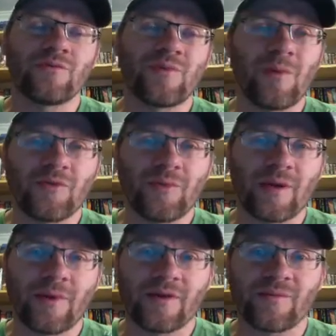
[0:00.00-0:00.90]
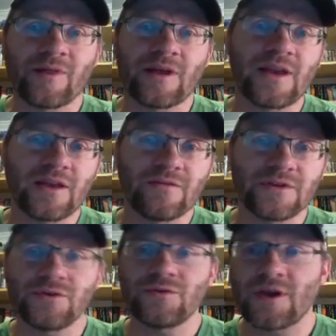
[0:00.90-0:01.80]
be multiplying by something like negative
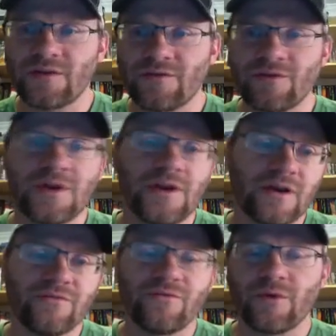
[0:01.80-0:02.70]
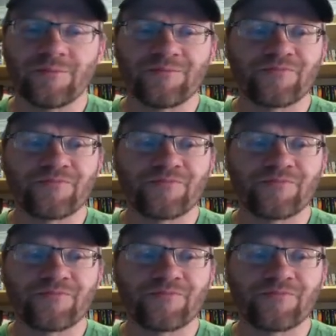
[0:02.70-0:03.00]
2, negative 3, negative 4.